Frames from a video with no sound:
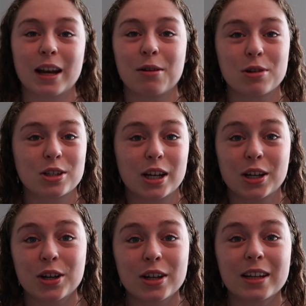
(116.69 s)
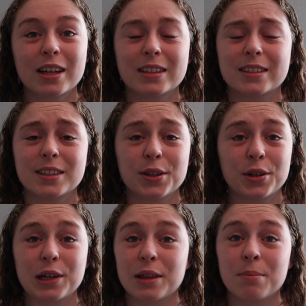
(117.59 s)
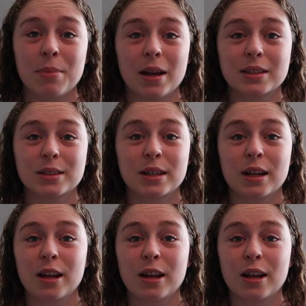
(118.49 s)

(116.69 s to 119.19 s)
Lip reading: I wish I could, because it's literally the best